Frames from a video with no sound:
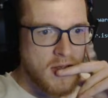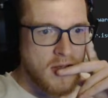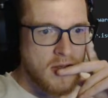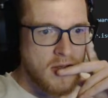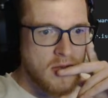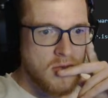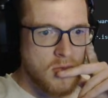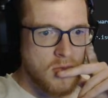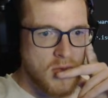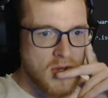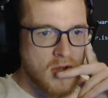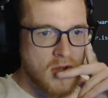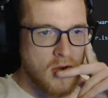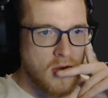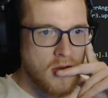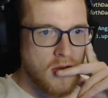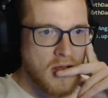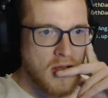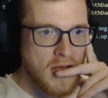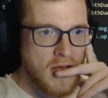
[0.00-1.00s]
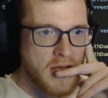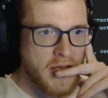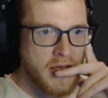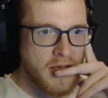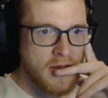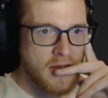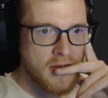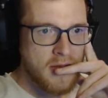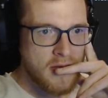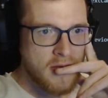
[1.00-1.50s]
So we're
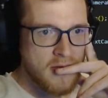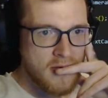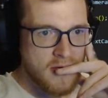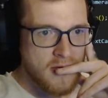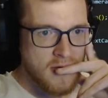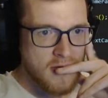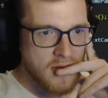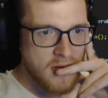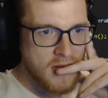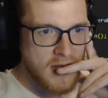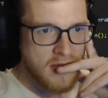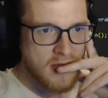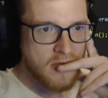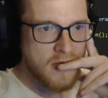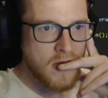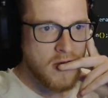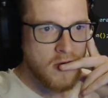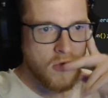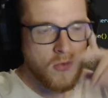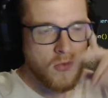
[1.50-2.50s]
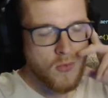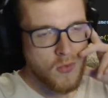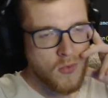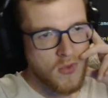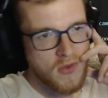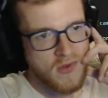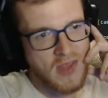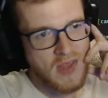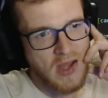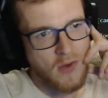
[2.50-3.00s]
calling, let's go through
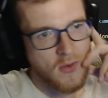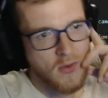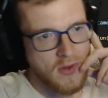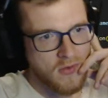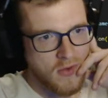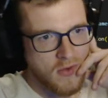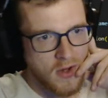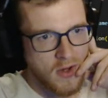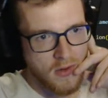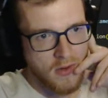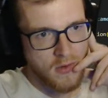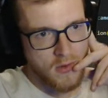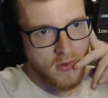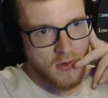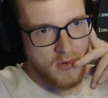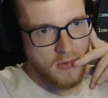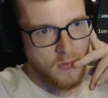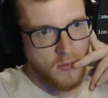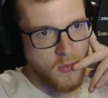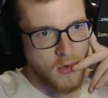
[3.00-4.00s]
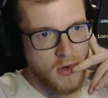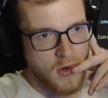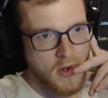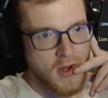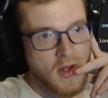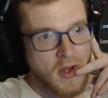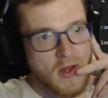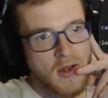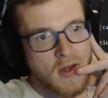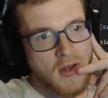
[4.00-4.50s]
this, how it's gonna work.
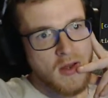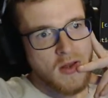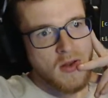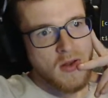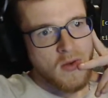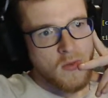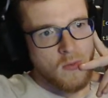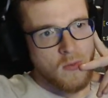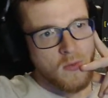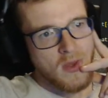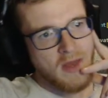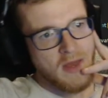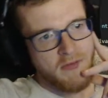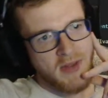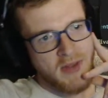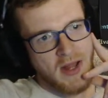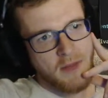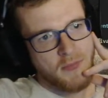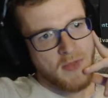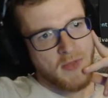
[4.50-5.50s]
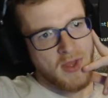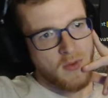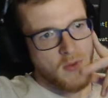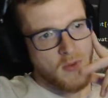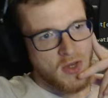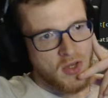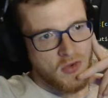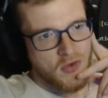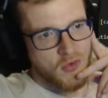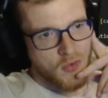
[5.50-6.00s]
We have an update
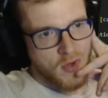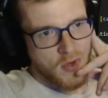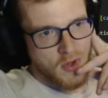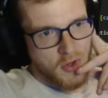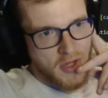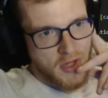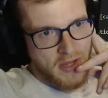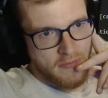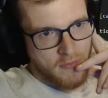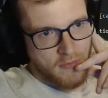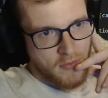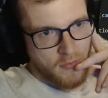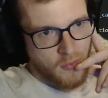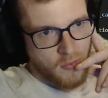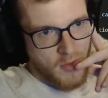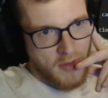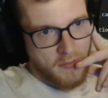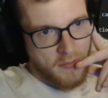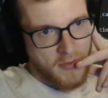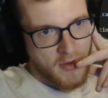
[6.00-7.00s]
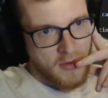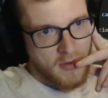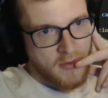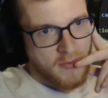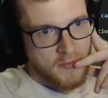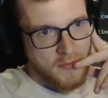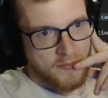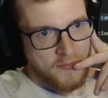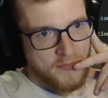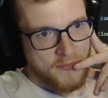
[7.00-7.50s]
which is triggered every frame,
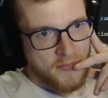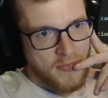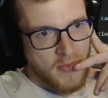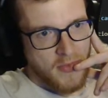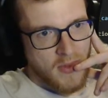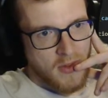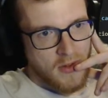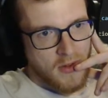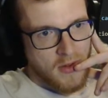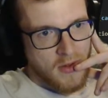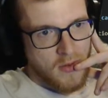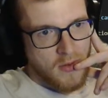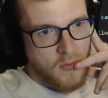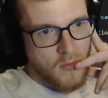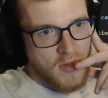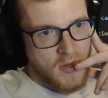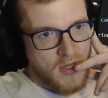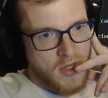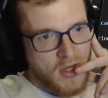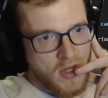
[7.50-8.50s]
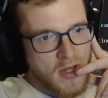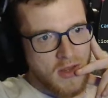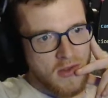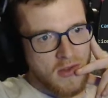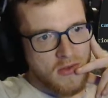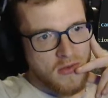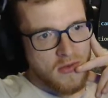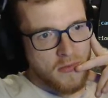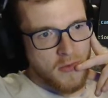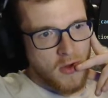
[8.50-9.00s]
which
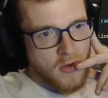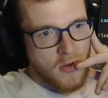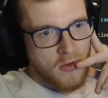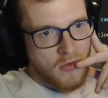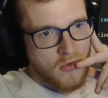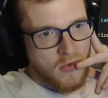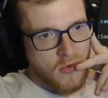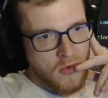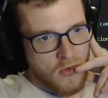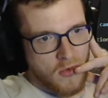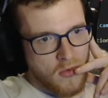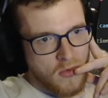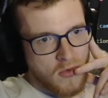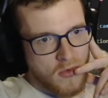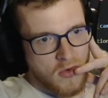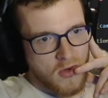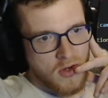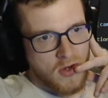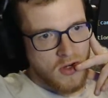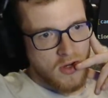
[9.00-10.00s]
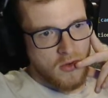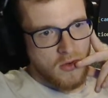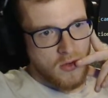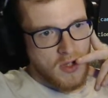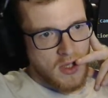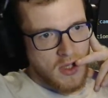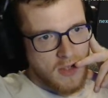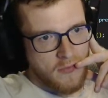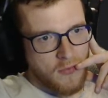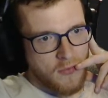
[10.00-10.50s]
is also
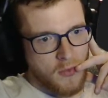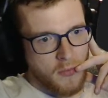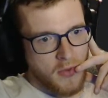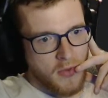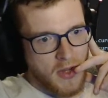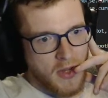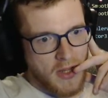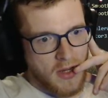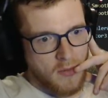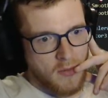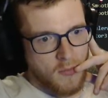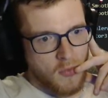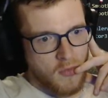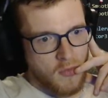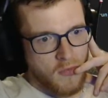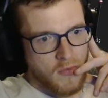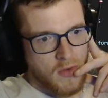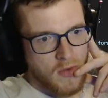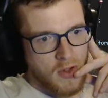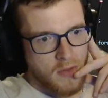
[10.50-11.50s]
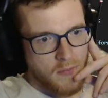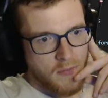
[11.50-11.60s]
looking for player move. On